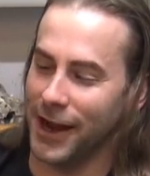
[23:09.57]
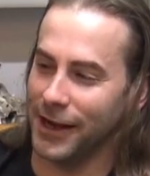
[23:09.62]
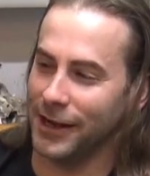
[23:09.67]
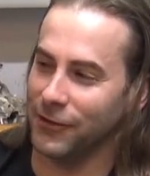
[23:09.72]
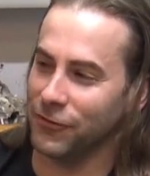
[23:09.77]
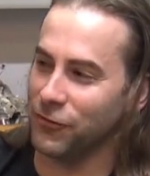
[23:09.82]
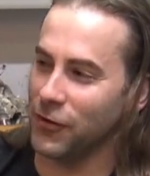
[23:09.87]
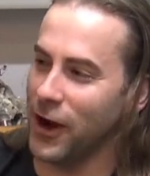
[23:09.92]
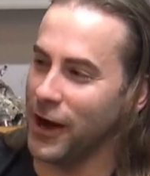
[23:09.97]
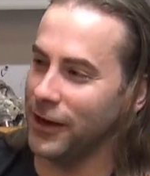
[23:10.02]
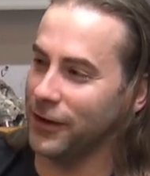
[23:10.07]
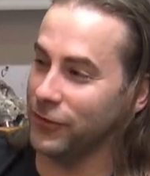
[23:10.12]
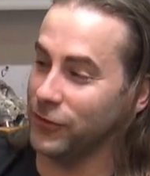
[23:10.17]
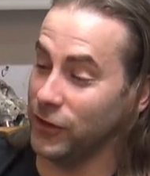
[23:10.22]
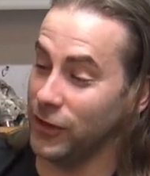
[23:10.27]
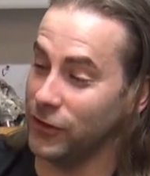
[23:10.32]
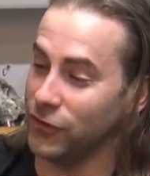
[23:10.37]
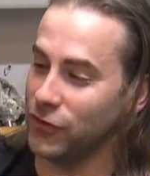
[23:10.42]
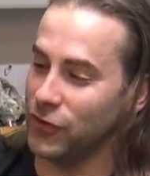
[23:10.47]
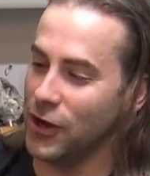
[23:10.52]
of Fright
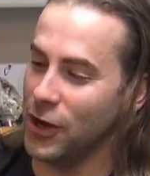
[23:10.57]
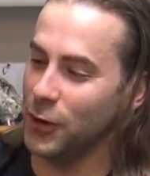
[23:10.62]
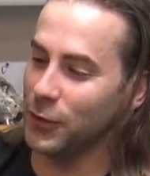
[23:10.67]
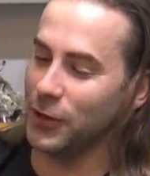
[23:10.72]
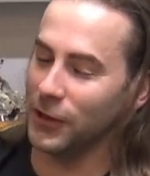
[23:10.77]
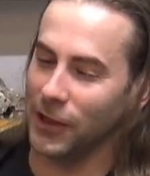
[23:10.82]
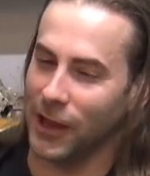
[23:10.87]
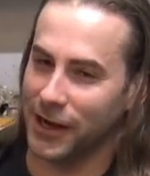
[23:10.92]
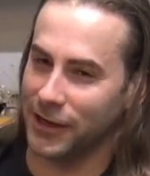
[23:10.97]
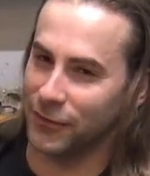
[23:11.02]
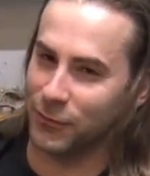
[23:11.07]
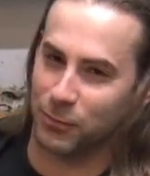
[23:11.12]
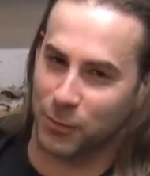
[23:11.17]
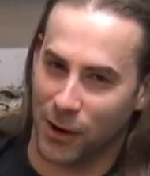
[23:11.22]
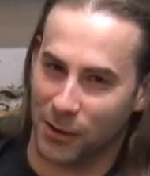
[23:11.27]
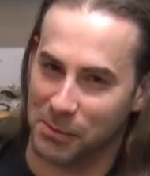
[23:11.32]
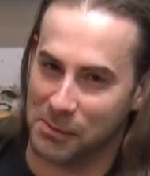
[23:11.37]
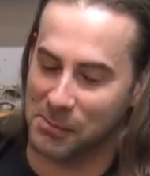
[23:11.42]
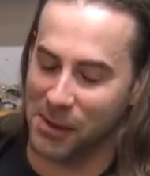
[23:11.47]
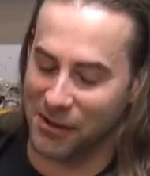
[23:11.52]
is No Delight is
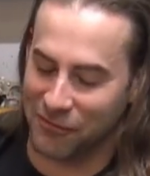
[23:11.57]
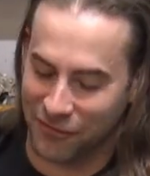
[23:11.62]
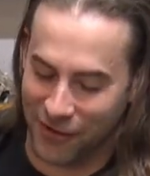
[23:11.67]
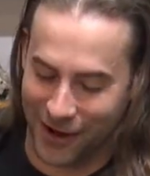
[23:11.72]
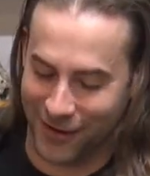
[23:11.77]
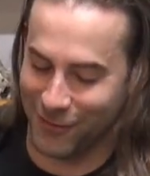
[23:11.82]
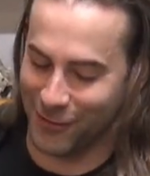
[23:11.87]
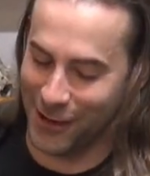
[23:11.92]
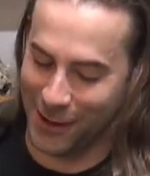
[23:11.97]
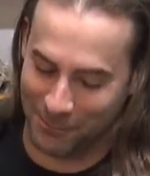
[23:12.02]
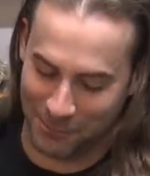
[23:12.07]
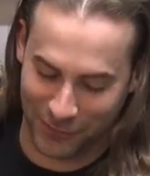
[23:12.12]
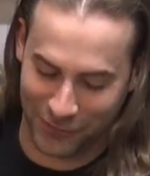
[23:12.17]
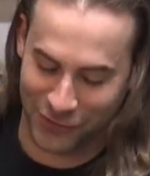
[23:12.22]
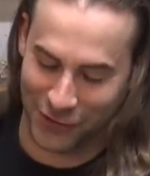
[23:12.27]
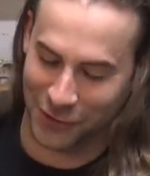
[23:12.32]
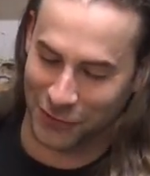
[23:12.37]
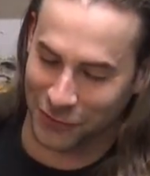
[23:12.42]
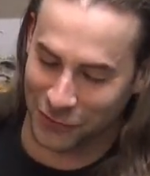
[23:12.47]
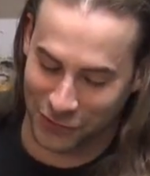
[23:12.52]
probably my favorite
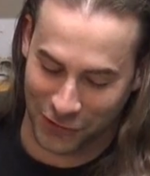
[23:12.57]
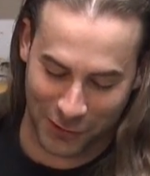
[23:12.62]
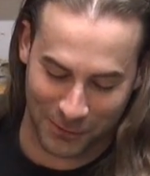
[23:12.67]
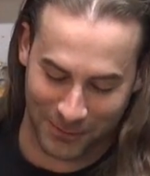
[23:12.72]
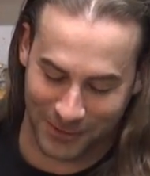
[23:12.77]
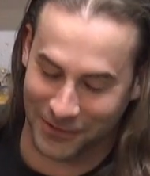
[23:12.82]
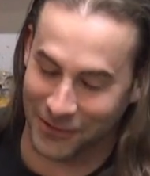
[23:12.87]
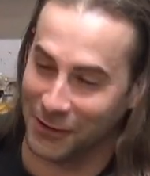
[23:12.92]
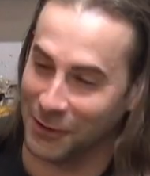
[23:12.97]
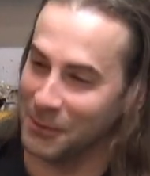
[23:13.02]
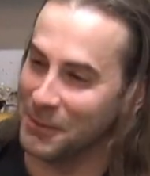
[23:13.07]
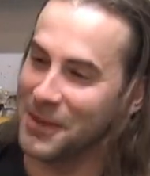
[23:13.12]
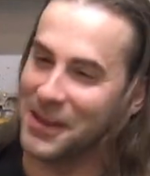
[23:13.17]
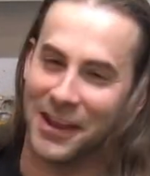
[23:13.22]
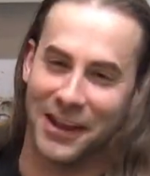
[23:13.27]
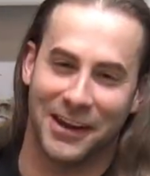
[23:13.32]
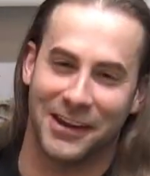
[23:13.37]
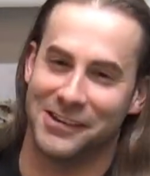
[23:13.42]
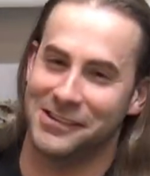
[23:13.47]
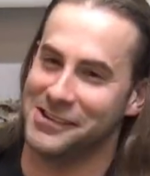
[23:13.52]
episode of Scooby-Doo,
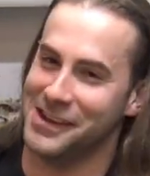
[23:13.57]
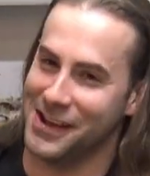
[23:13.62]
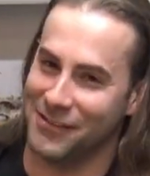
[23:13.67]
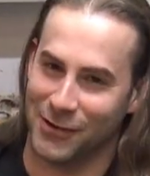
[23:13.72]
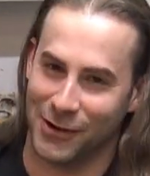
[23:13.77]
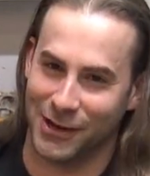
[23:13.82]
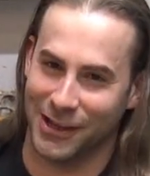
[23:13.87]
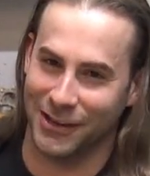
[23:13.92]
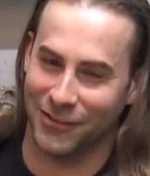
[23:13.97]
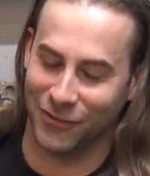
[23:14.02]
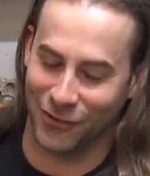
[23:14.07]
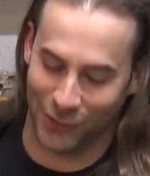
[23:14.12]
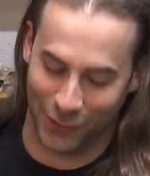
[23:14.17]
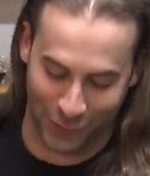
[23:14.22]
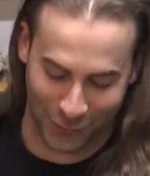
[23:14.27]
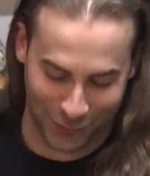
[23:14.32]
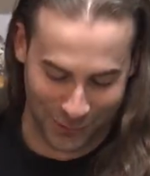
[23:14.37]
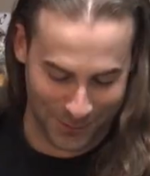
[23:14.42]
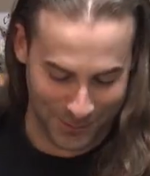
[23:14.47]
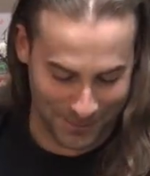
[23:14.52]
and it never gets old.